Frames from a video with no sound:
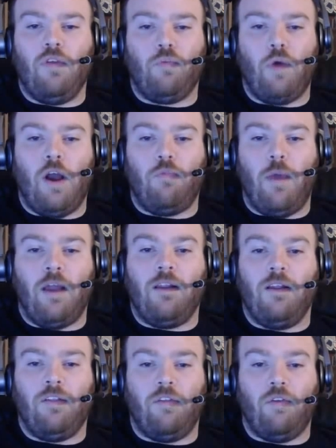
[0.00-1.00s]
of these
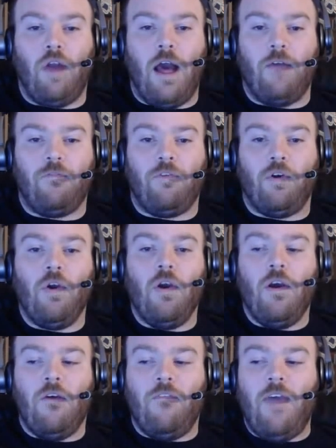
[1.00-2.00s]
prospect lists since they're not for
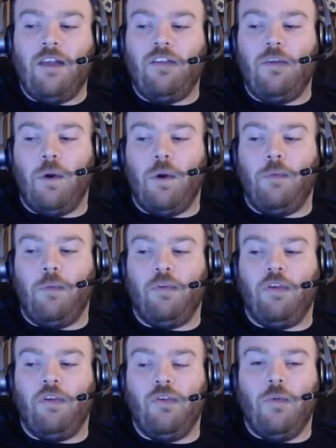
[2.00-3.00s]
fantasy
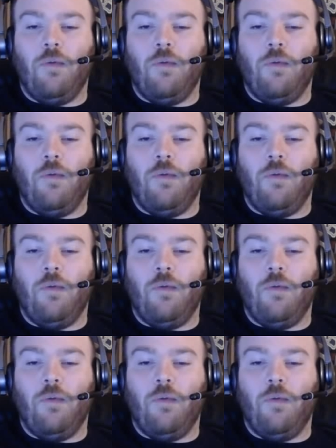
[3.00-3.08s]
purposes.